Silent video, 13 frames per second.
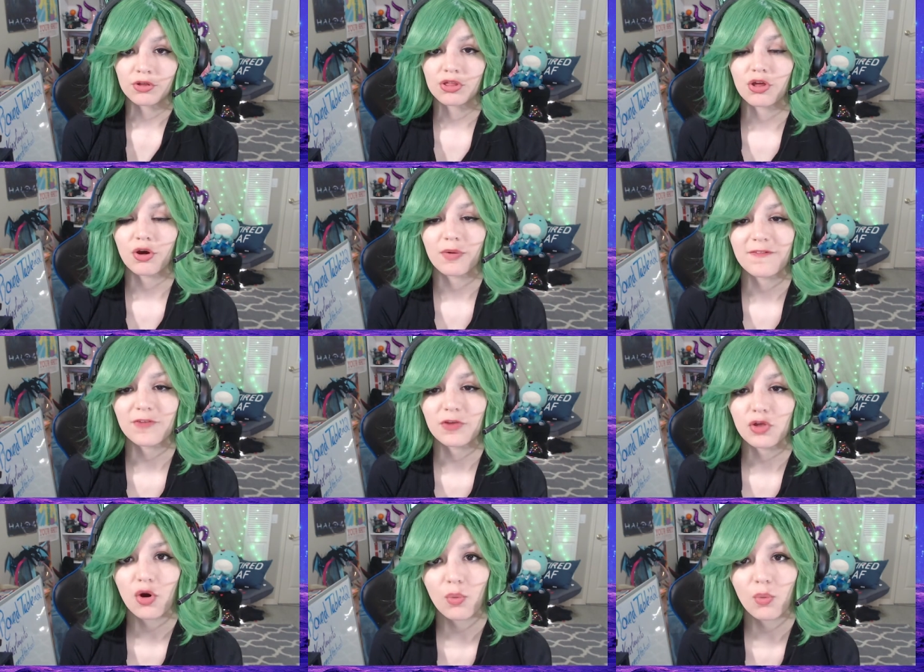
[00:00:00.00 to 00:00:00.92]
So if you
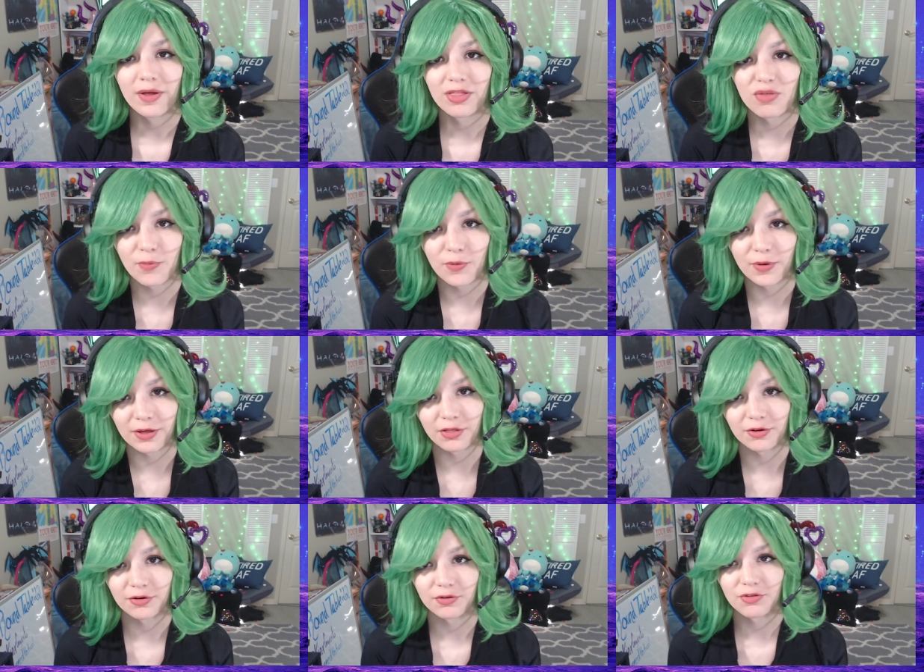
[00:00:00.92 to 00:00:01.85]
don't want
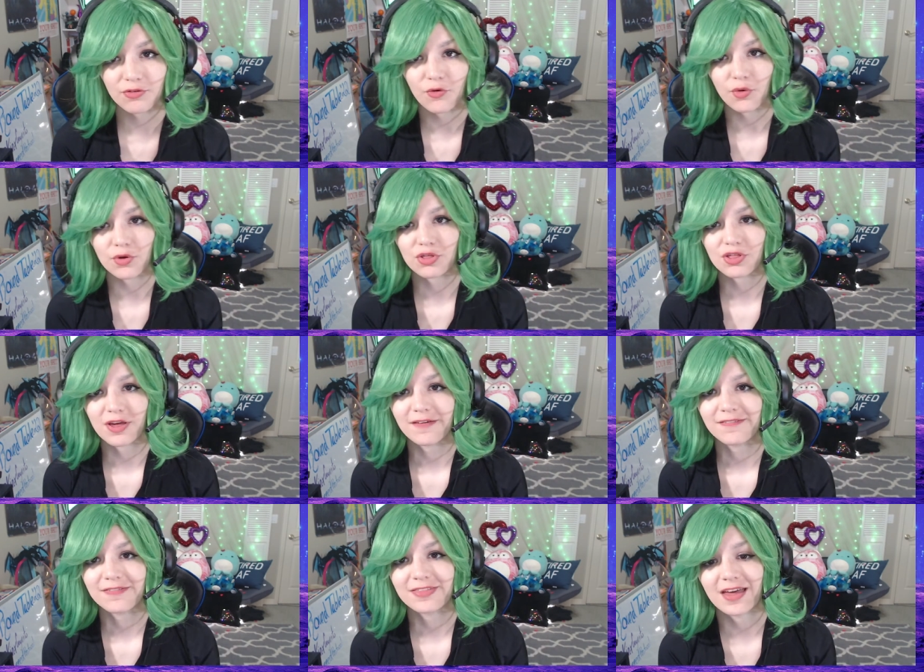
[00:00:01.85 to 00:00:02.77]
spoilers for
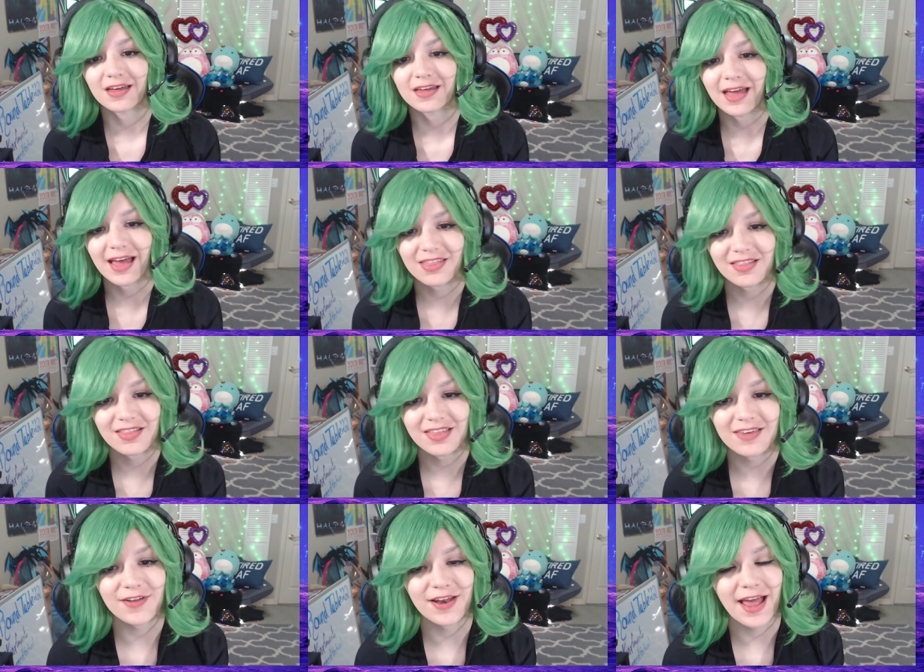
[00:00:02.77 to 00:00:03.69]
stuff that hasn't
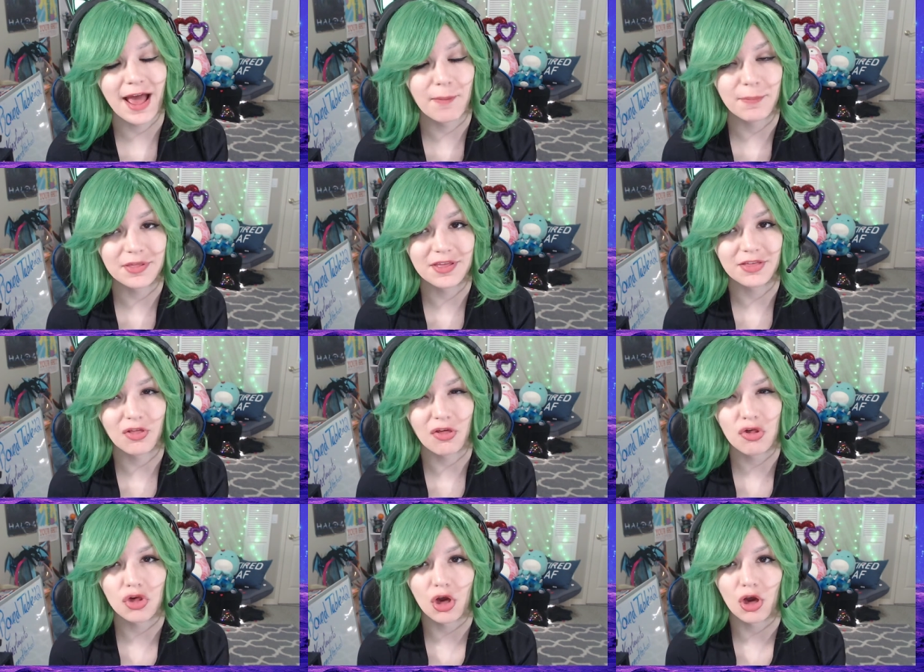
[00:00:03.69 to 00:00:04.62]
even happened in the
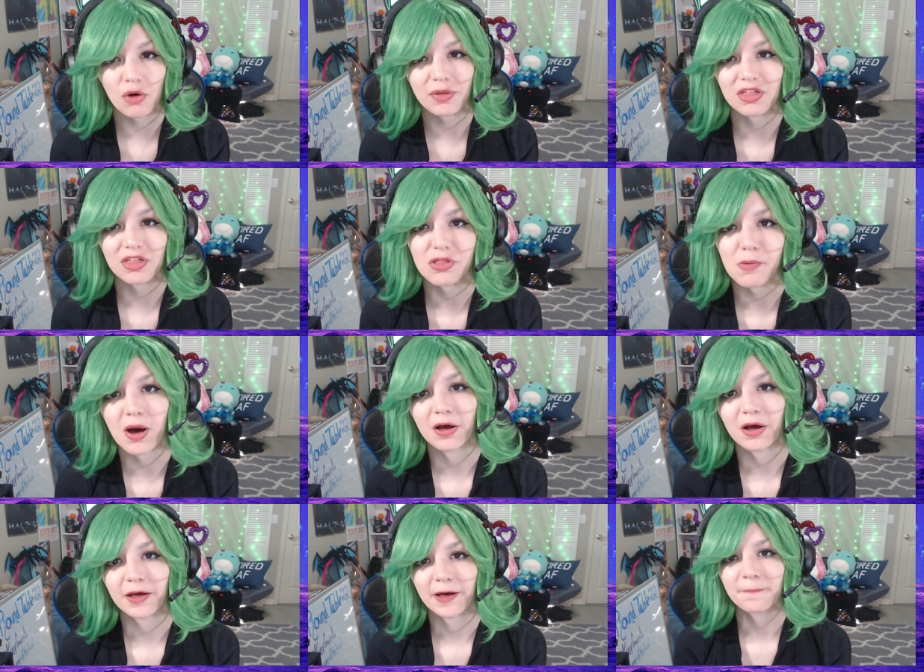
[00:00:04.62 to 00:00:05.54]
show, it's in the
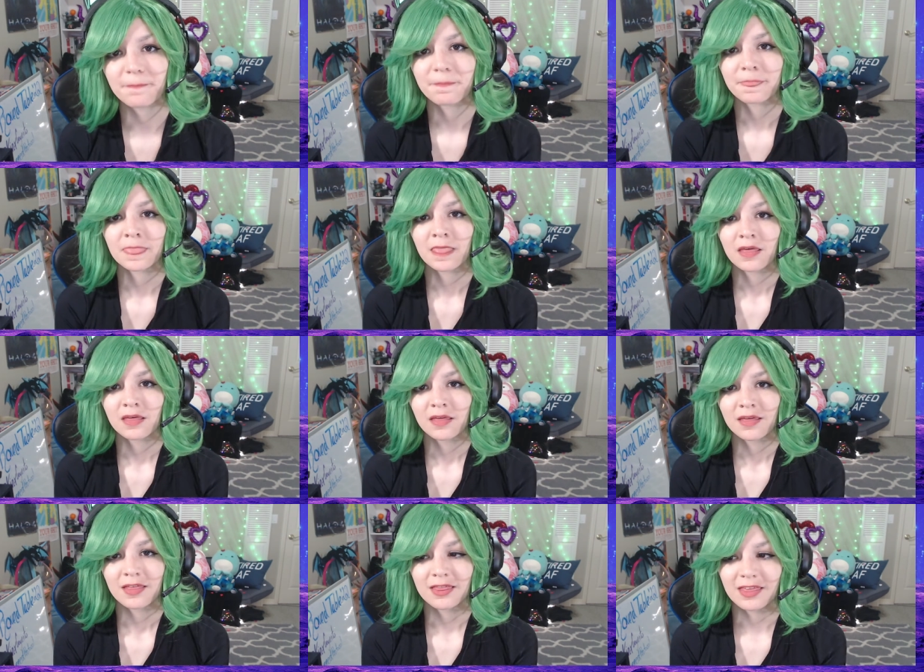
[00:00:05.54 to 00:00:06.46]
manga,
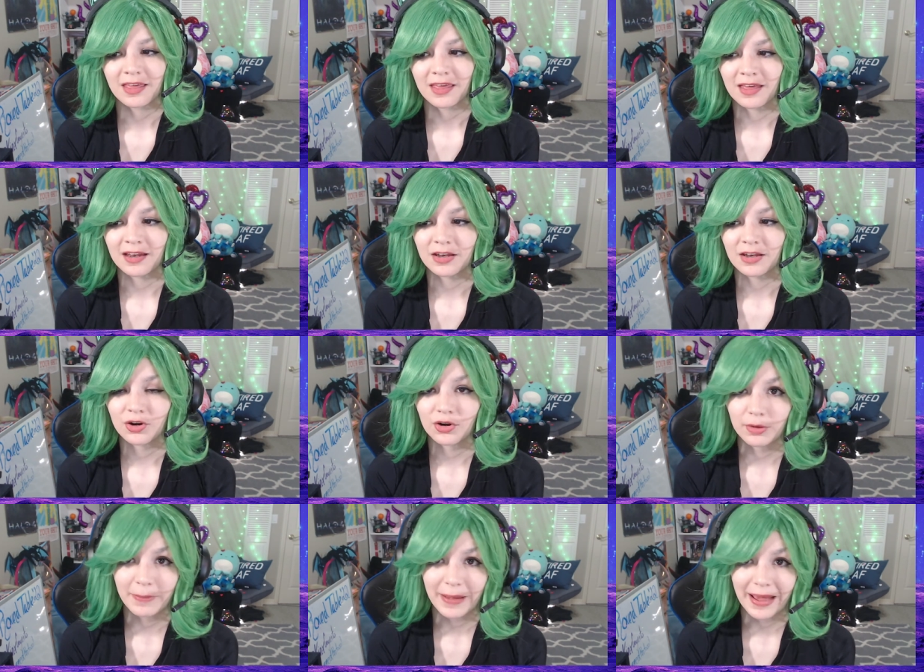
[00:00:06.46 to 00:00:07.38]
then
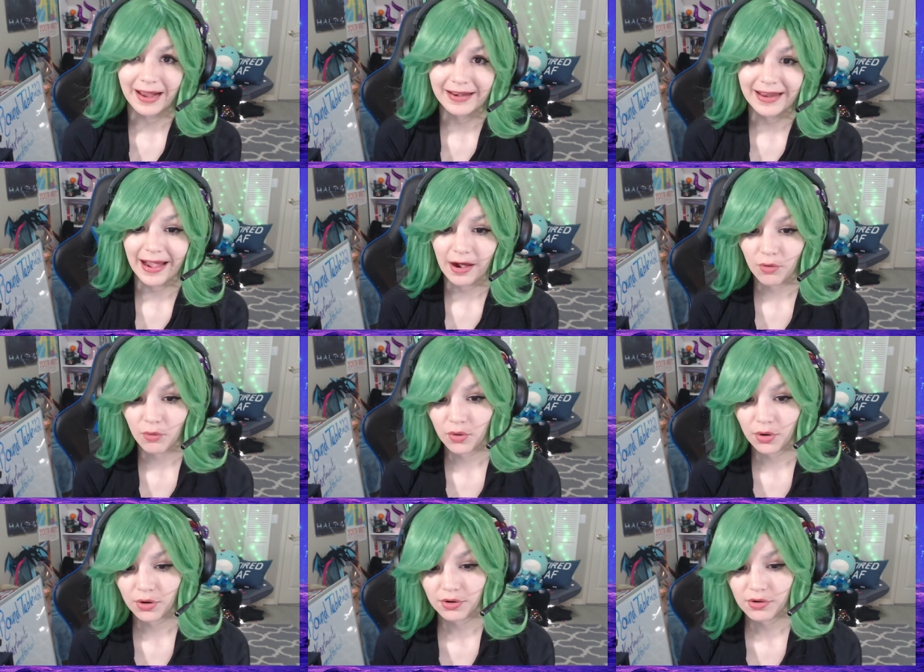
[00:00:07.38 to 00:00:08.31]
turn back now
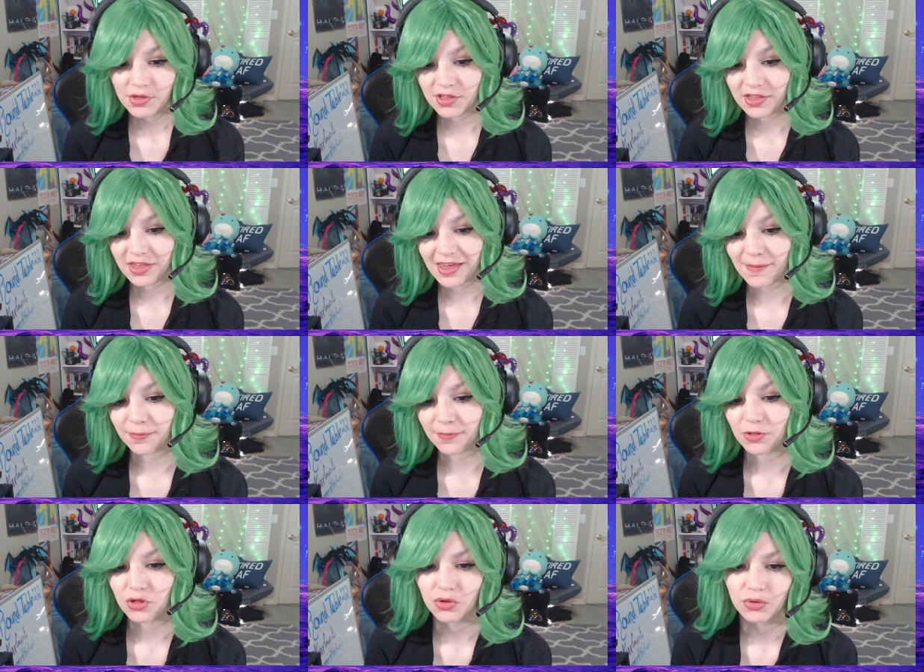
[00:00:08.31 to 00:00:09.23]
or skip
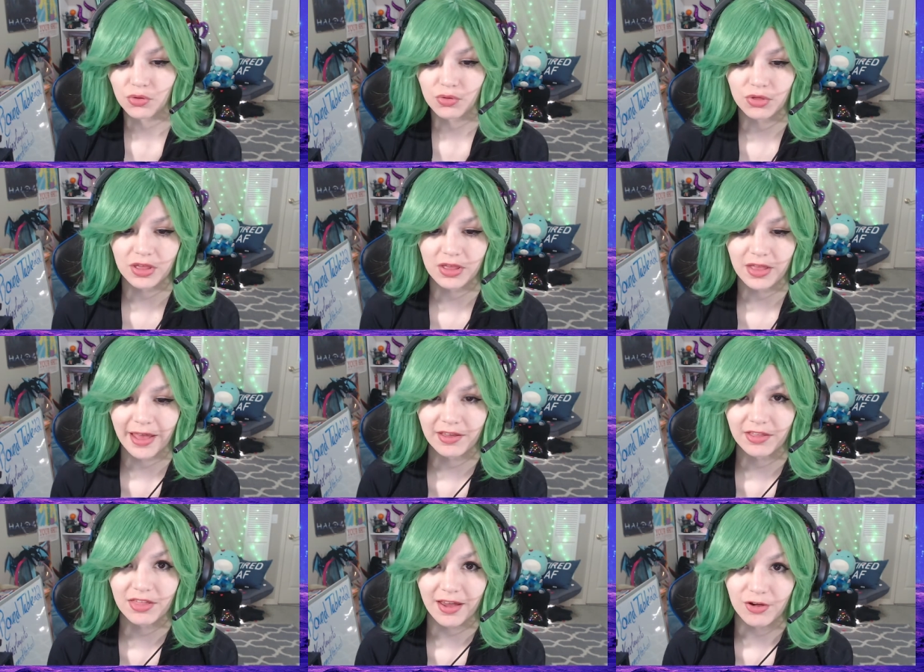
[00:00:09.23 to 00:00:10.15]
to the
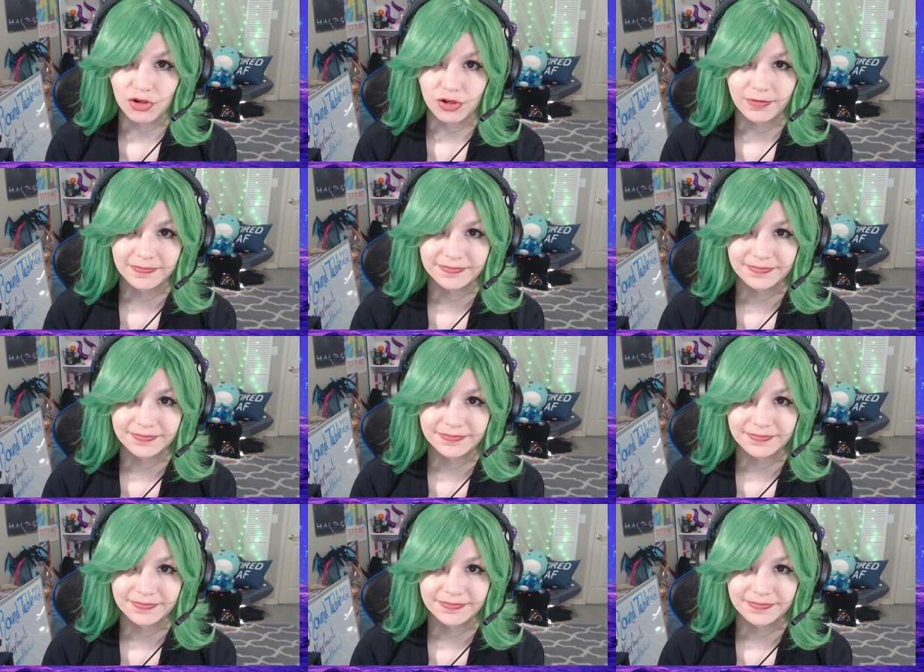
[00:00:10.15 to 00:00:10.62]
next section.